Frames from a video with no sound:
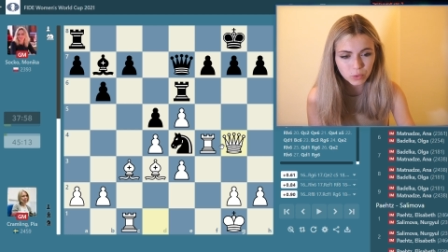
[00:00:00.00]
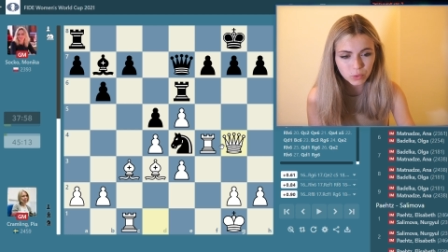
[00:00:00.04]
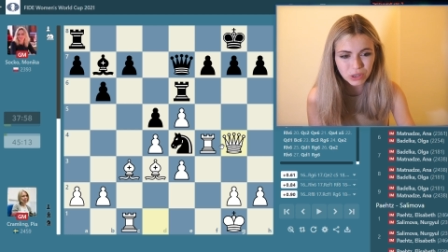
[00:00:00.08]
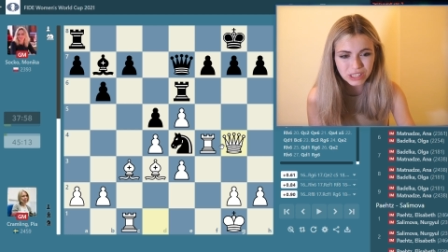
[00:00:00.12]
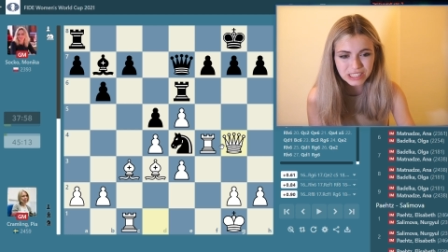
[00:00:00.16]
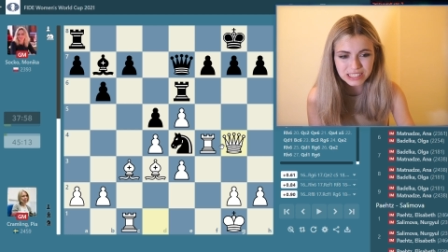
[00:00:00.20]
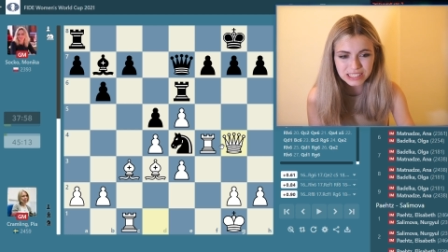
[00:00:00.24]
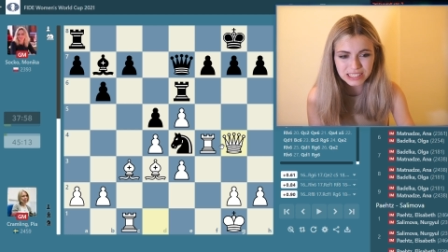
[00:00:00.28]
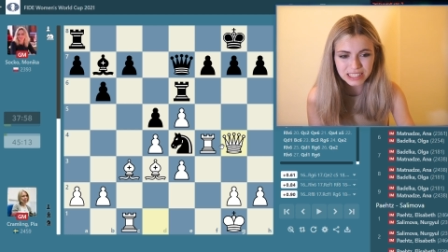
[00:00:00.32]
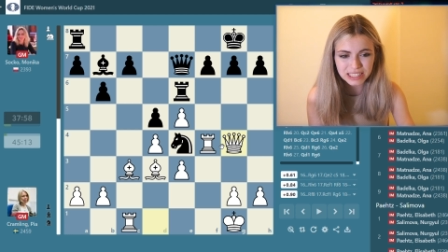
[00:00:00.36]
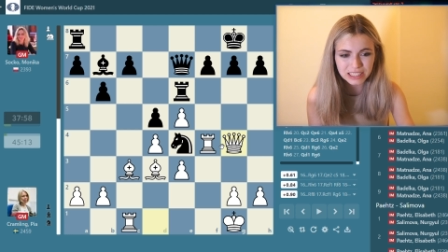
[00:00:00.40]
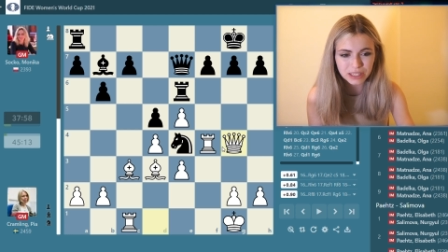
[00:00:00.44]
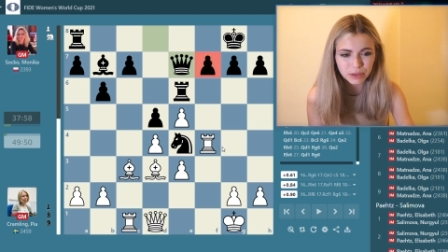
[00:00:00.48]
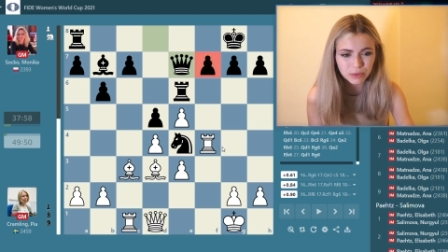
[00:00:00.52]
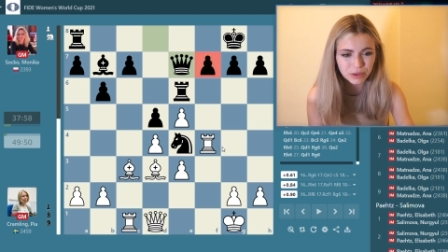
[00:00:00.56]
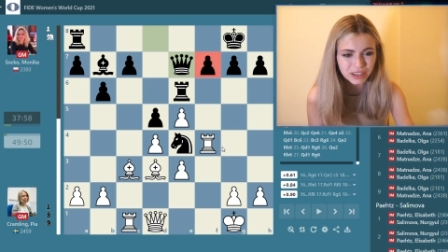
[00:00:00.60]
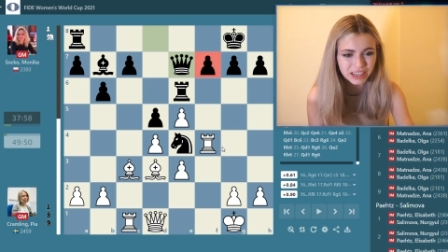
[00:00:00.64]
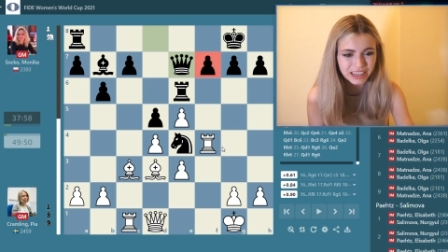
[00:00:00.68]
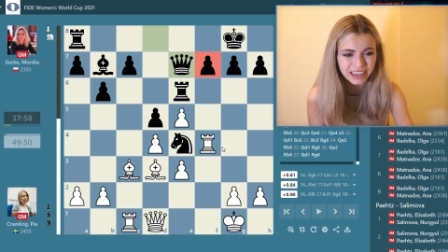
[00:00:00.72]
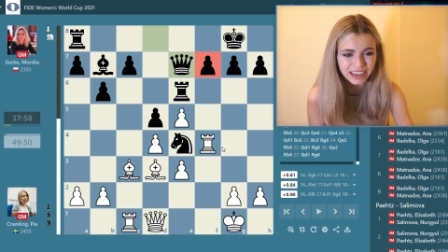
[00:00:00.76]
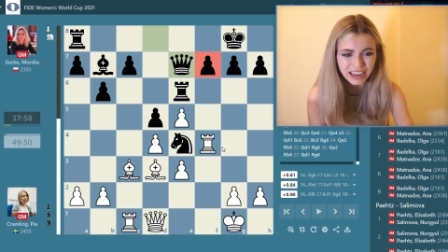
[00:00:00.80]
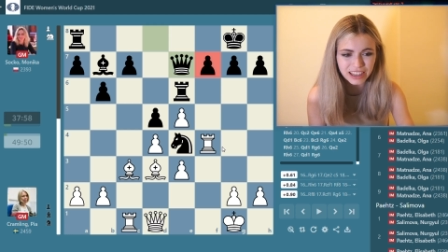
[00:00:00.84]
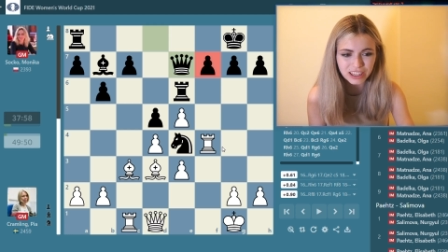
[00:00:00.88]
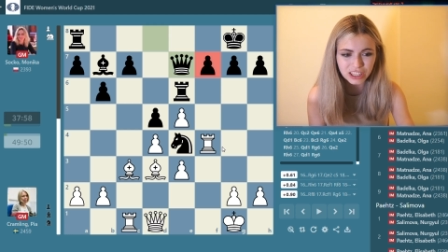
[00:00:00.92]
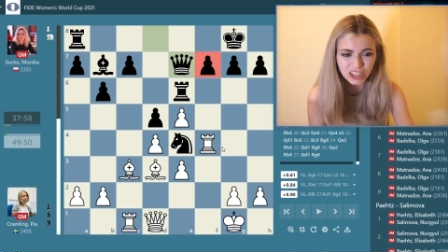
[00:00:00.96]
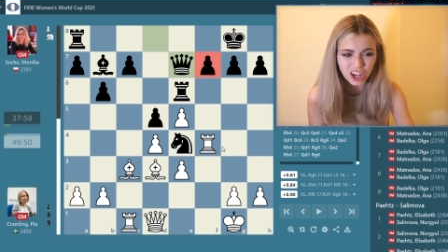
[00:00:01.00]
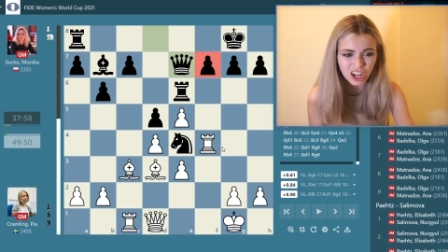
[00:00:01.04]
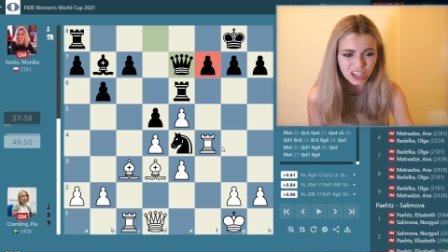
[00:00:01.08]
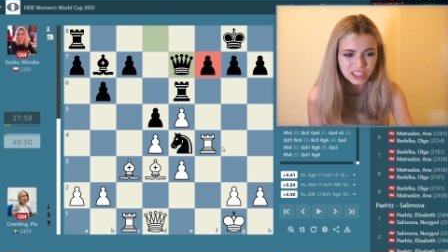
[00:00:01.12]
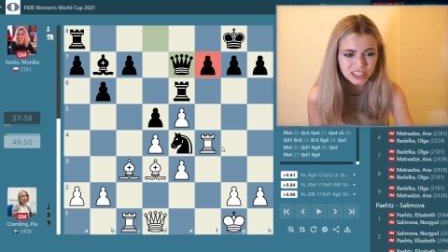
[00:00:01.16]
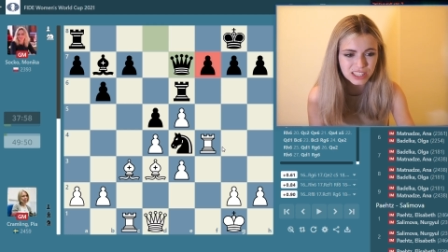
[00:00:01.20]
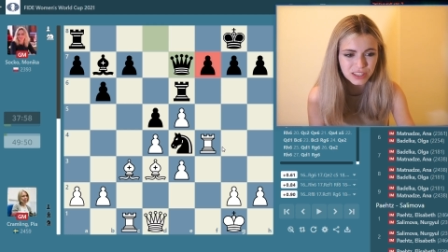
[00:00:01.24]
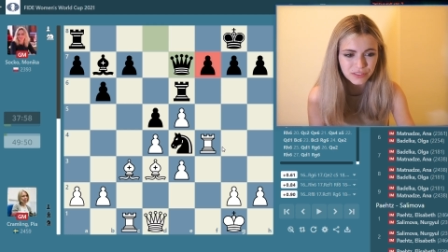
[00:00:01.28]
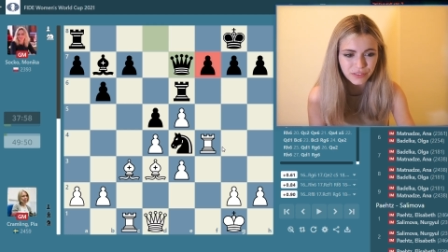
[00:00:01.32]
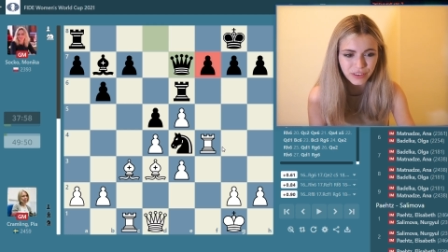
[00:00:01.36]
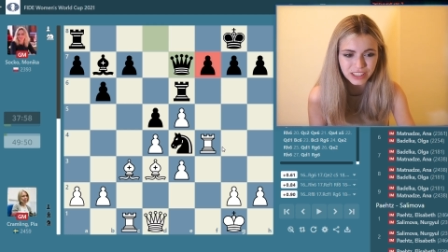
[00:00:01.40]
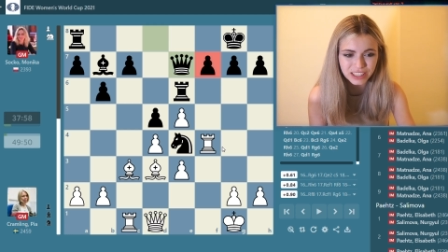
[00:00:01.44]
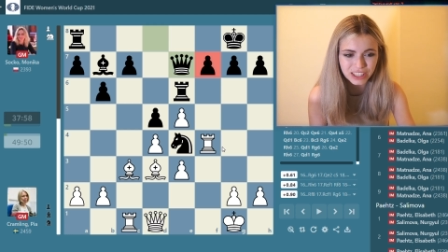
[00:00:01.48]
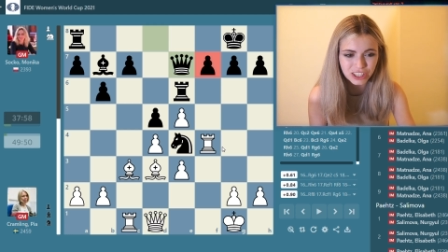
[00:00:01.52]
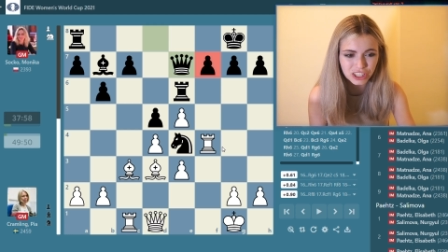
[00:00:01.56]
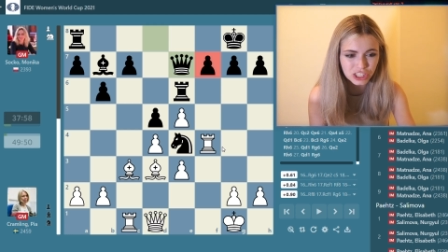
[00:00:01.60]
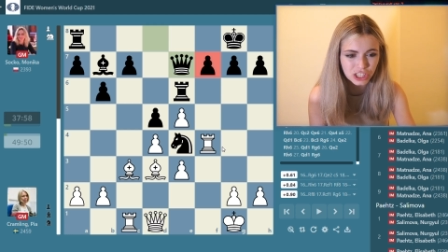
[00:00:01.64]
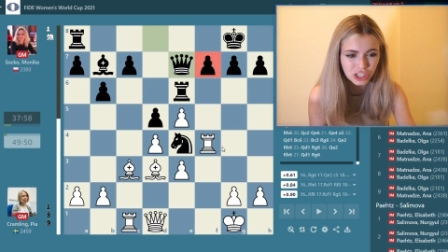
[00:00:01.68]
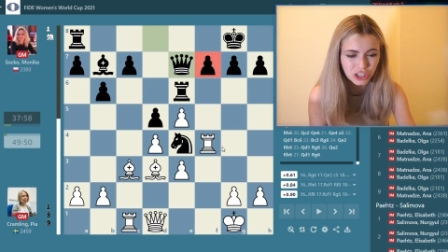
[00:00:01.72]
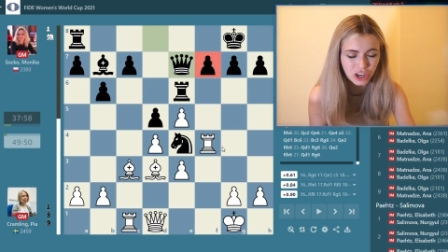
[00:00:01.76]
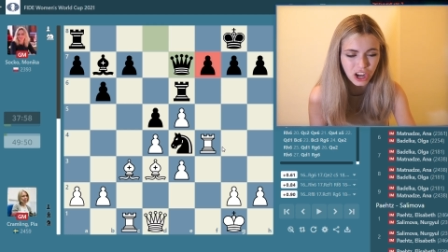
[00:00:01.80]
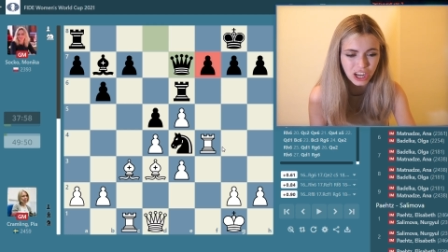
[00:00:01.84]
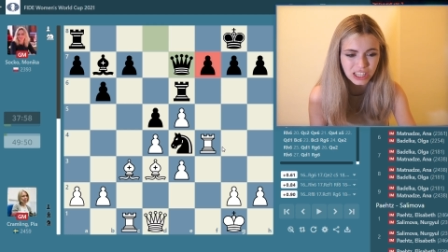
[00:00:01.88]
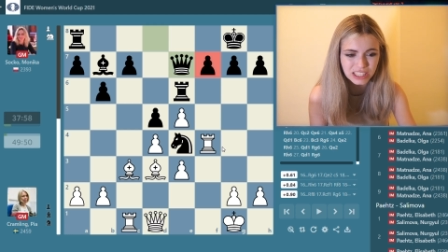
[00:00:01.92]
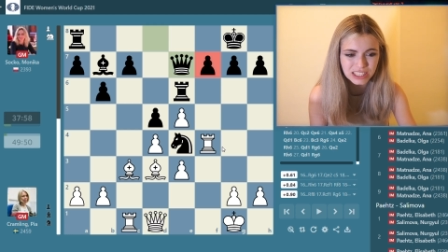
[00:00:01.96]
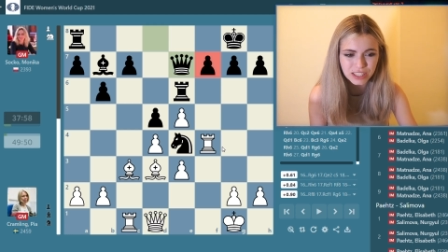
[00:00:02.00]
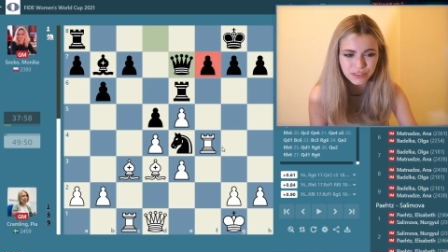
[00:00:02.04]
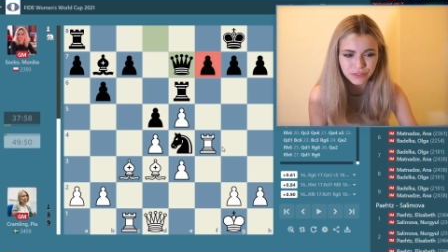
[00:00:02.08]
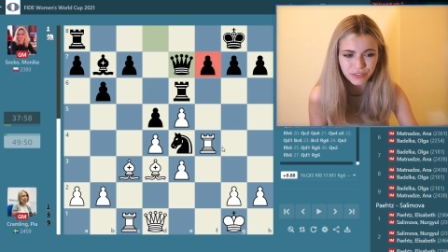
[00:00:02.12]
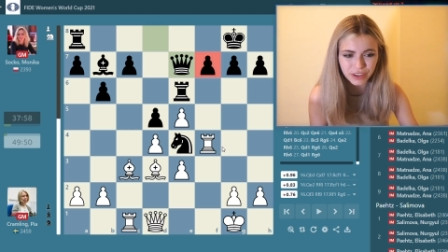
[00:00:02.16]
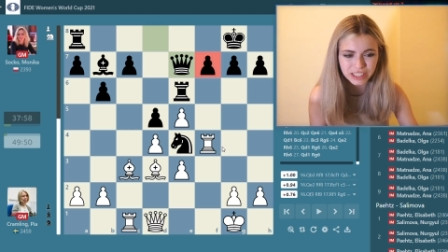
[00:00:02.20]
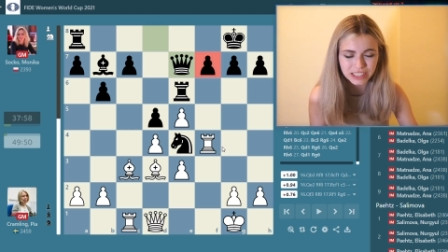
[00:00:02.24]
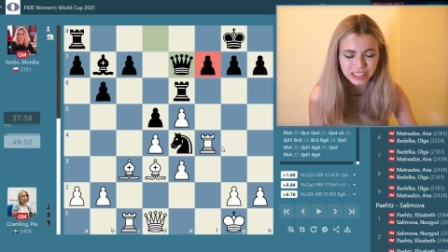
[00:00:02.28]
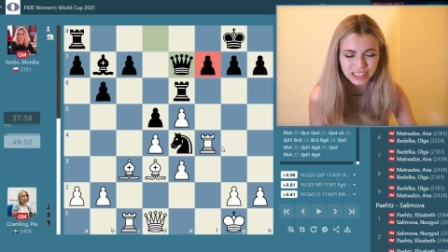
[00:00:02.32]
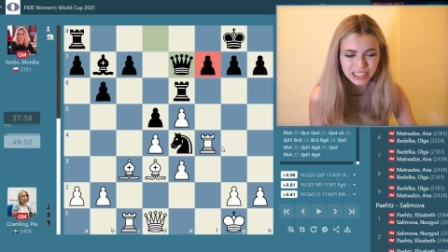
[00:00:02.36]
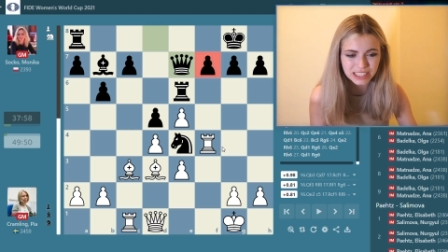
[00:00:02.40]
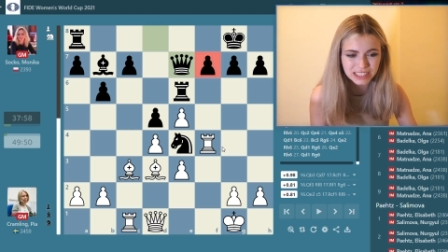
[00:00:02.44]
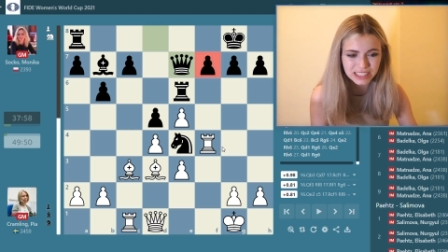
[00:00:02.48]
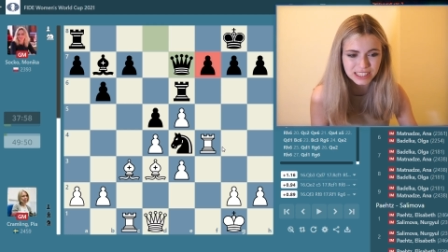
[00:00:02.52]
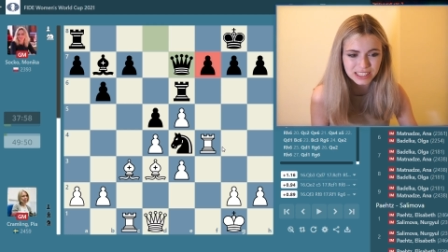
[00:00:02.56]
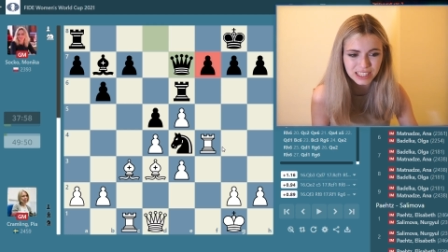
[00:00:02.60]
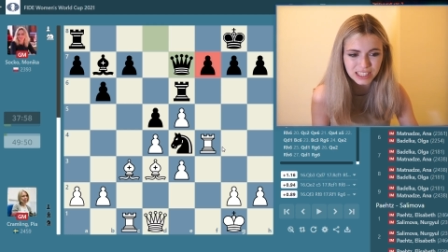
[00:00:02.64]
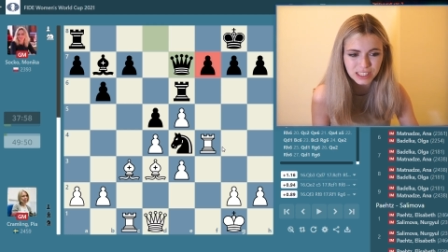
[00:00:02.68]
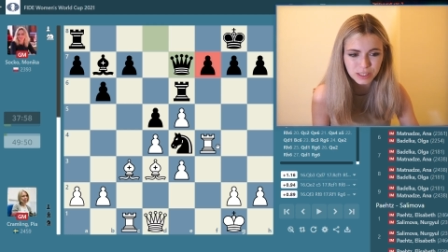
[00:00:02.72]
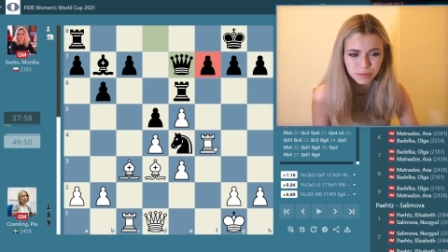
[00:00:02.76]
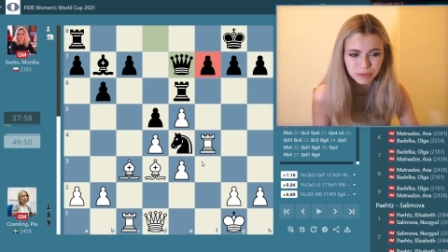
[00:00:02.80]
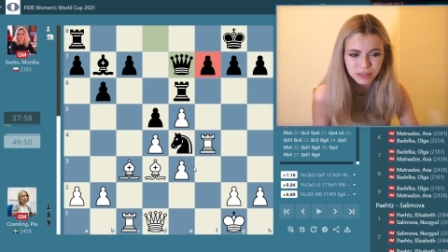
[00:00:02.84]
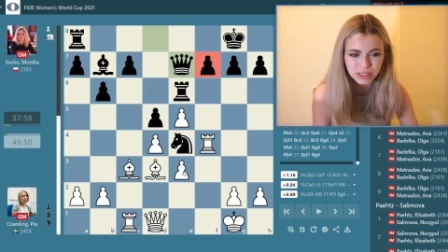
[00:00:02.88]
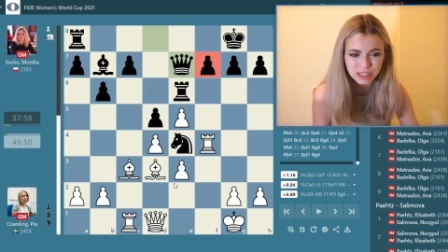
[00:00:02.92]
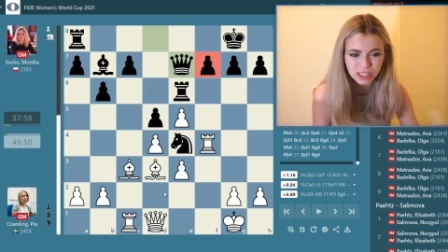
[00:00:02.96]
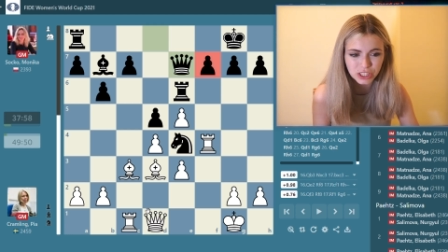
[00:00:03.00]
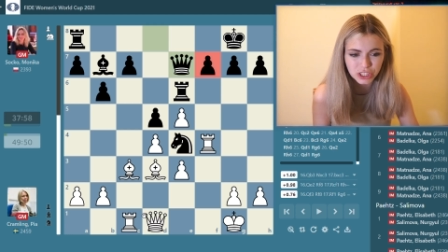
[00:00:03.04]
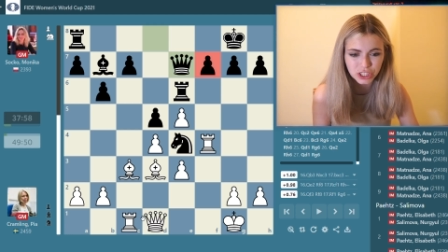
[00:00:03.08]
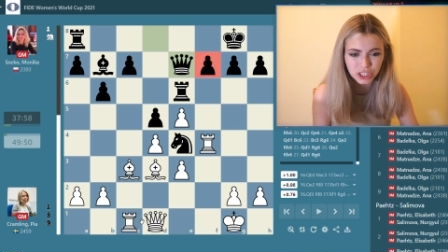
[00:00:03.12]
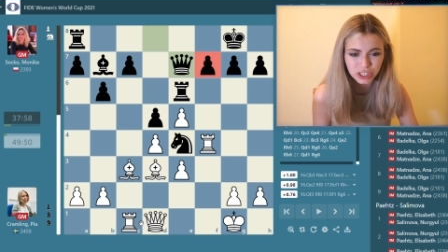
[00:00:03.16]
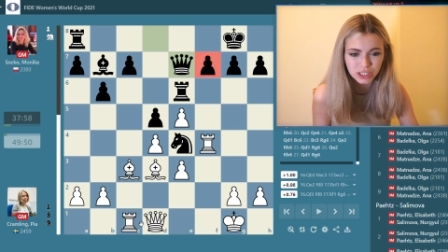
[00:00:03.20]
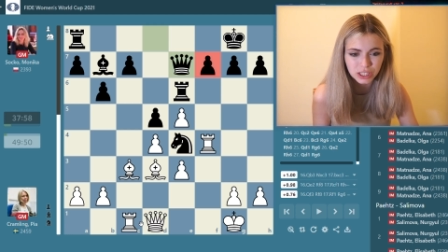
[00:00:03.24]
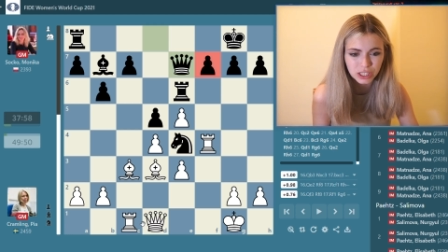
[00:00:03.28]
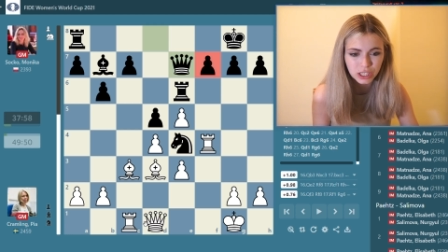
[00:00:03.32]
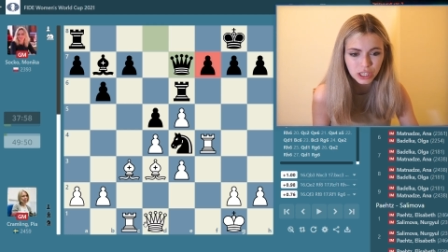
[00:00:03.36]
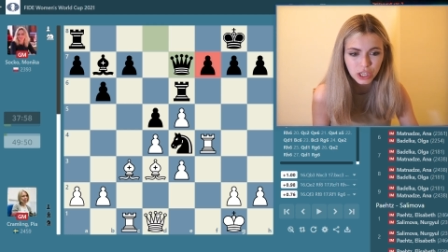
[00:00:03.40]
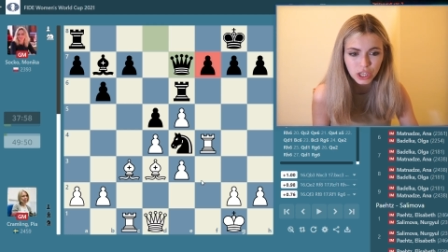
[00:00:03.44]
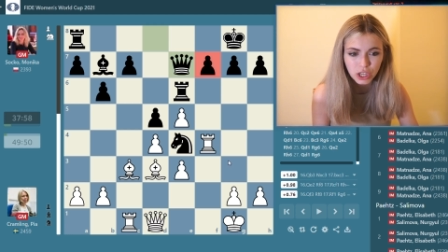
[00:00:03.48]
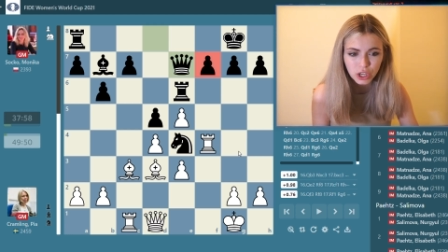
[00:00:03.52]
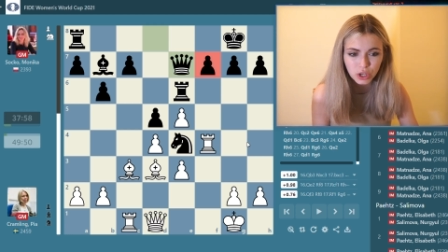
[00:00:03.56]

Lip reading: Once again, there were lots of ideas in this position.